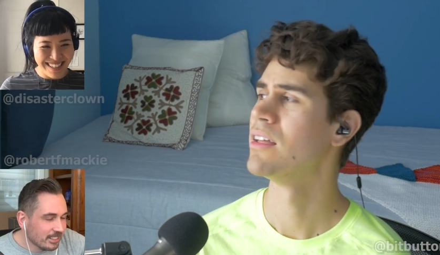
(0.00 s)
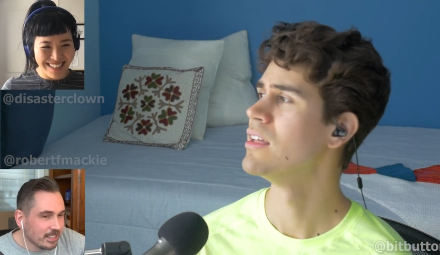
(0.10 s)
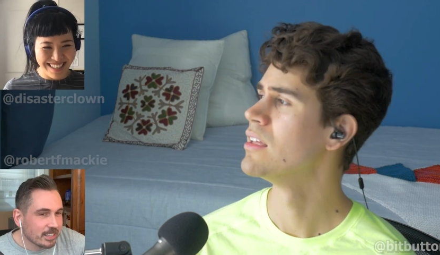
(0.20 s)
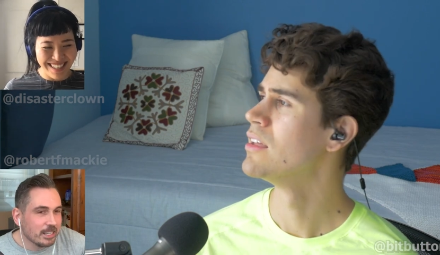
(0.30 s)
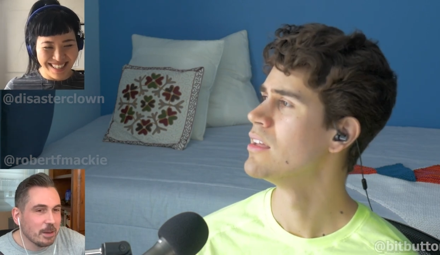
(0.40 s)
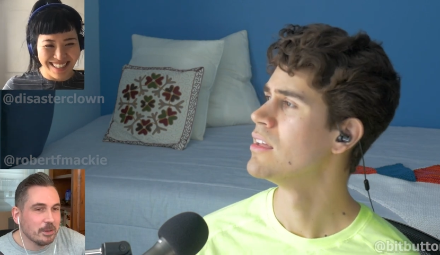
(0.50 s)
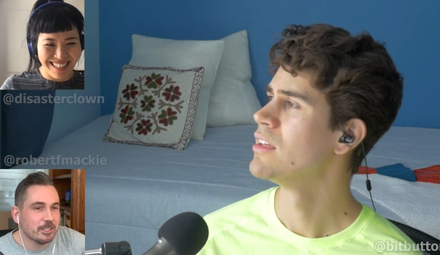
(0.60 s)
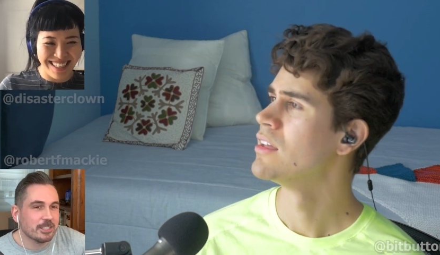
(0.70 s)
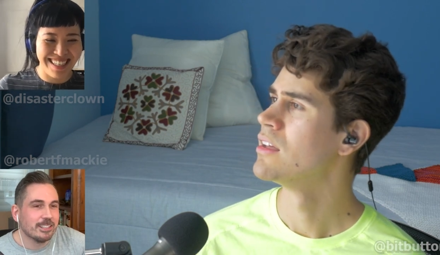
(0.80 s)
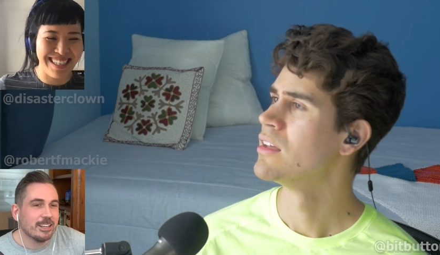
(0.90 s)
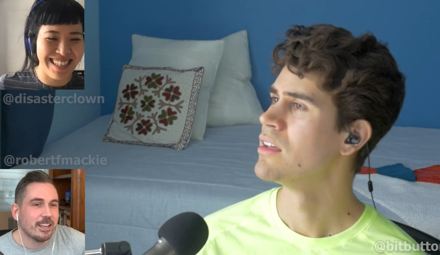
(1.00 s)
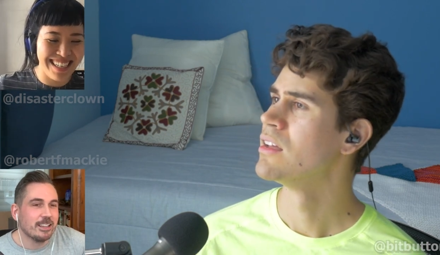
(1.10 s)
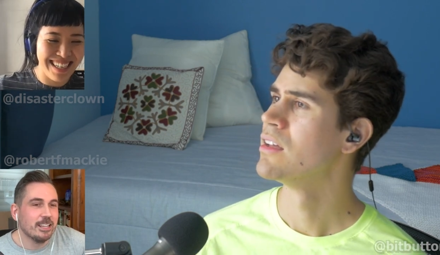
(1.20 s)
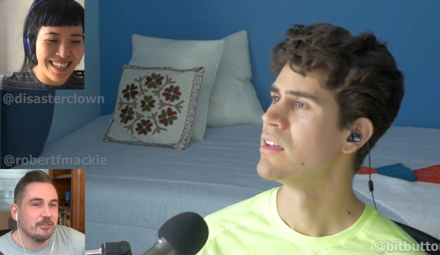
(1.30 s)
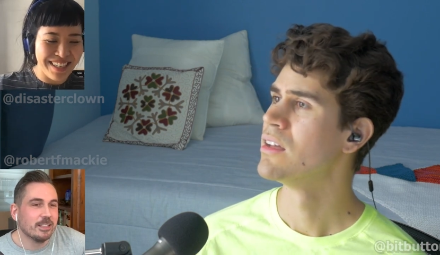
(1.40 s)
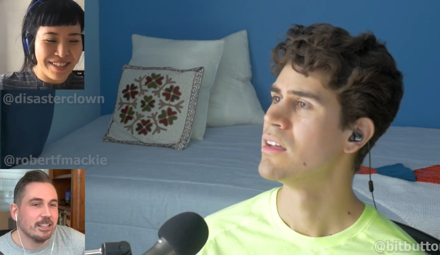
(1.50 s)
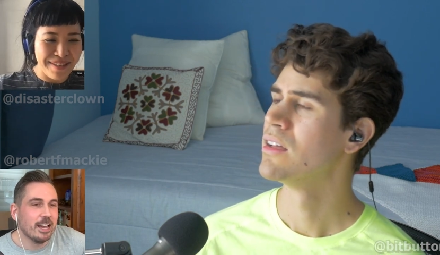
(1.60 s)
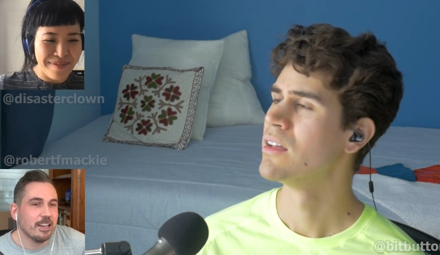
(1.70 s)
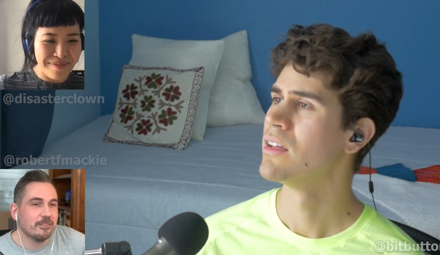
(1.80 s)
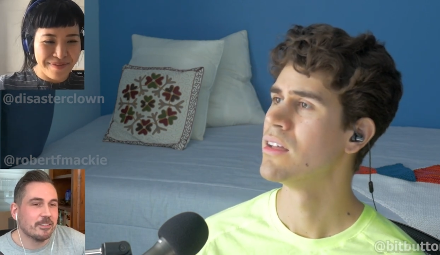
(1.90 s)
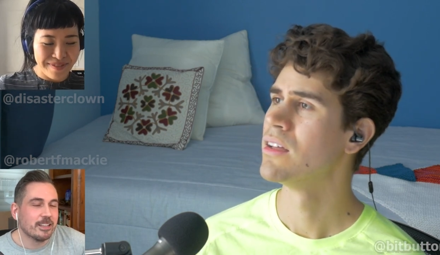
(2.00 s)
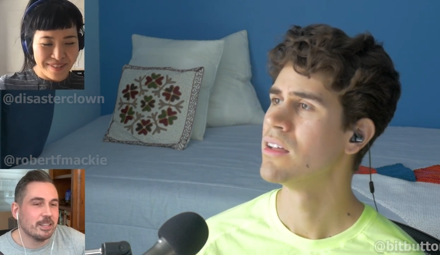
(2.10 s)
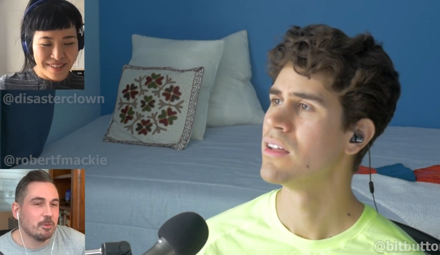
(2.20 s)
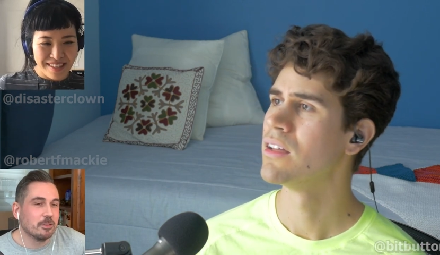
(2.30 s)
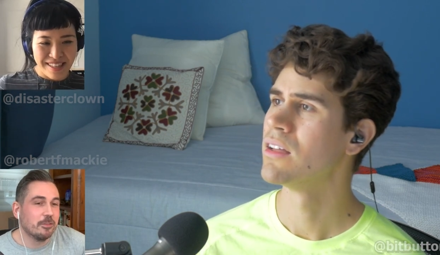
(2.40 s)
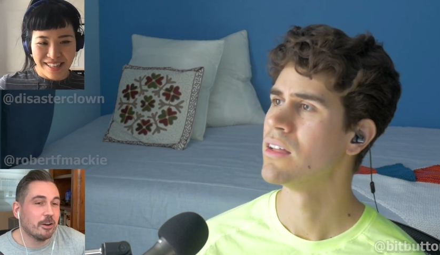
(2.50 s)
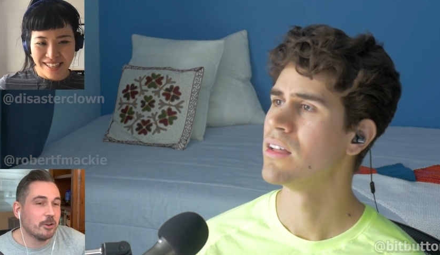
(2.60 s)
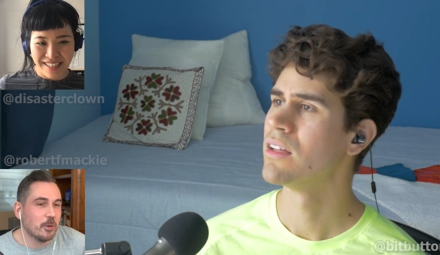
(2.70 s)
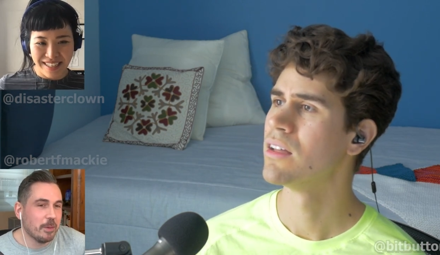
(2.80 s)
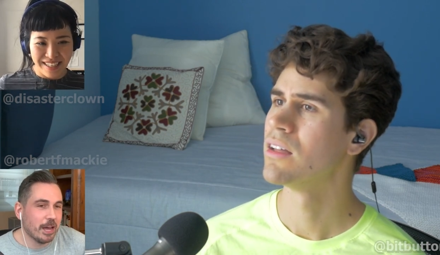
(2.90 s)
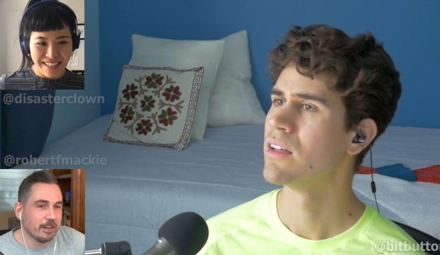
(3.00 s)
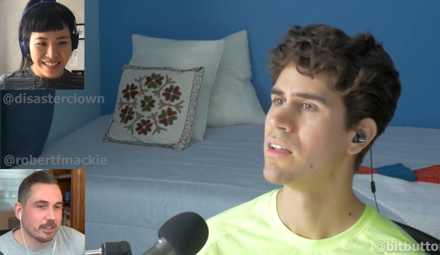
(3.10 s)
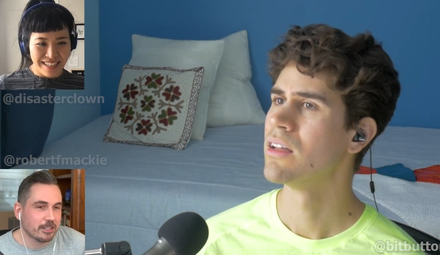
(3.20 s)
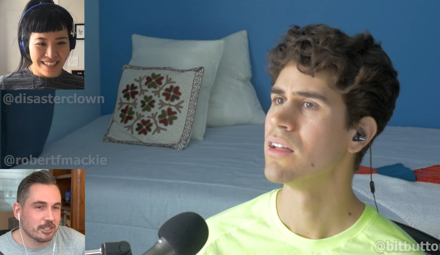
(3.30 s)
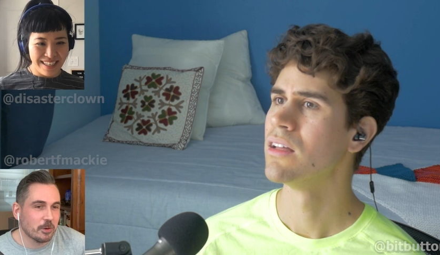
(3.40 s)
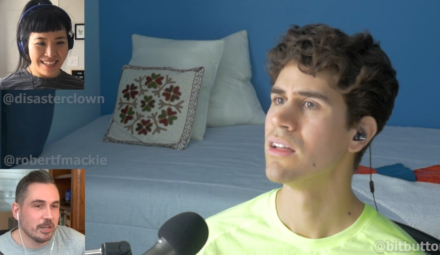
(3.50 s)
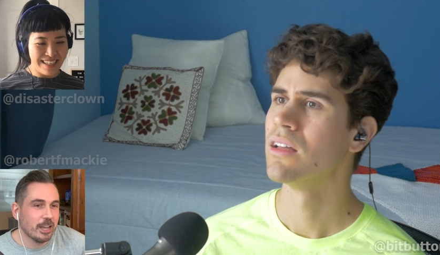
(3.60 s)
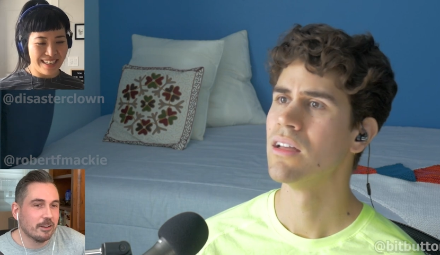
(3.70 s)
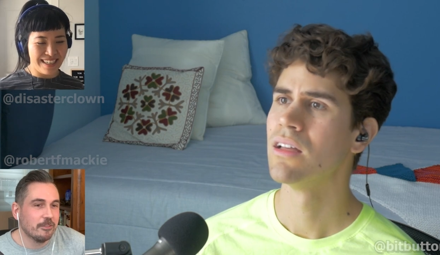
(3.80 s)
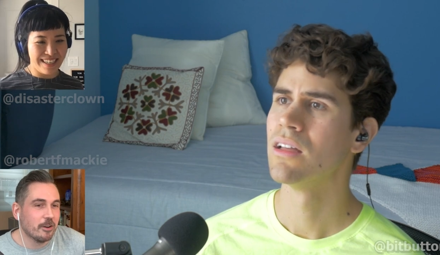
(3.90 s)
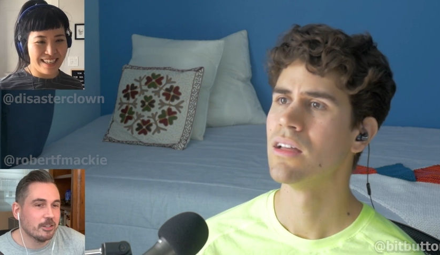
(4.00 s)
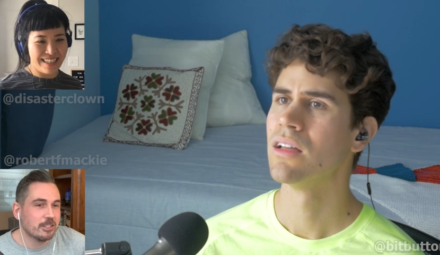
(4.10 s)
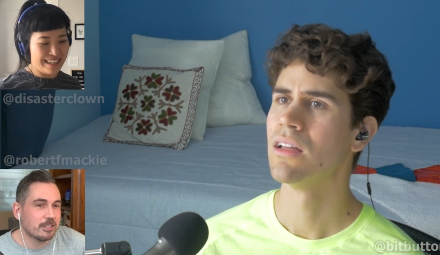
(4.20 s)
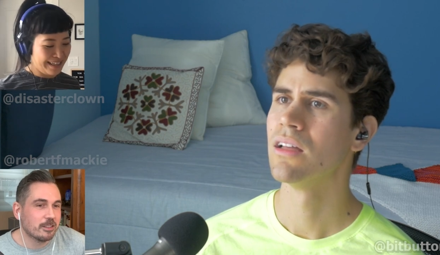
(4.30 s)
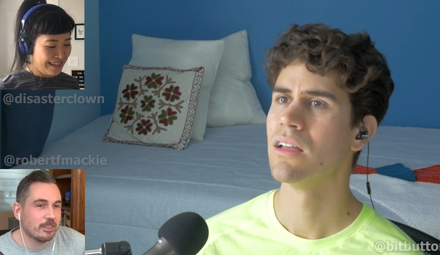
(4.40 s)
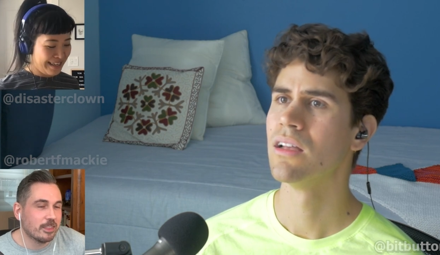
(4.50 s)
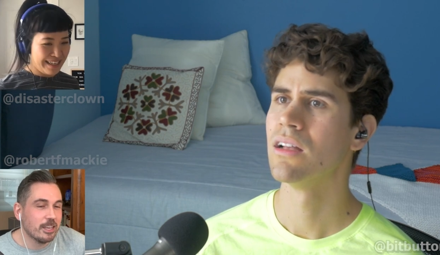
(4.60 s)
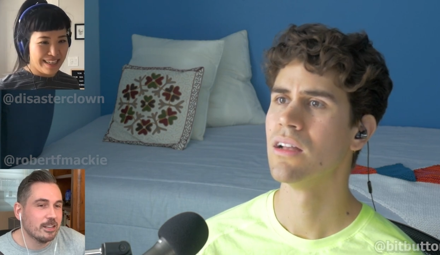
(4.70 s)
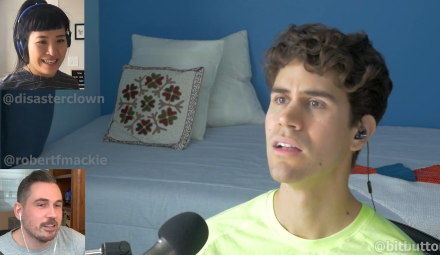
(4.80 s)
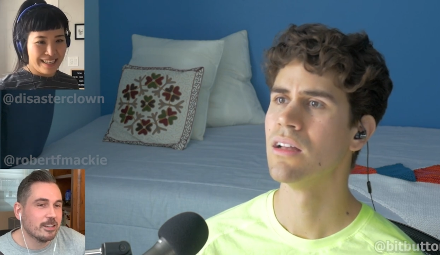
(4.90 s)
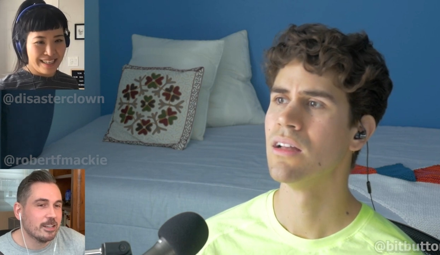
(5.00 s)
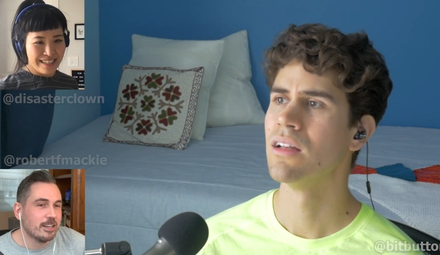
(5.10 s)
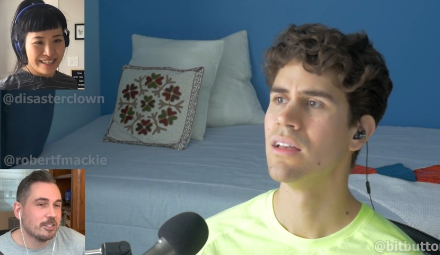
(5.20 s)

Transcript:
Speaker 1: Clement lived a life that was very nomadic, so he had very thin,